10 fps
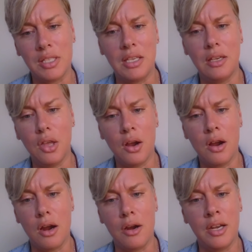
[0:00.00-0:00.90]
to heal our
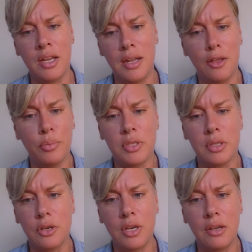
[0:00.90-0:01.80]
heart and help us
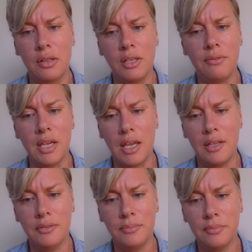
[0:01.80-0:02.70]
learn how to live
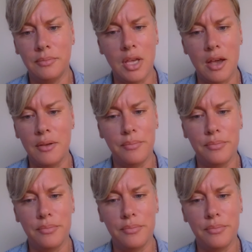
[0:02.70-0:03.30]
again. Yeah.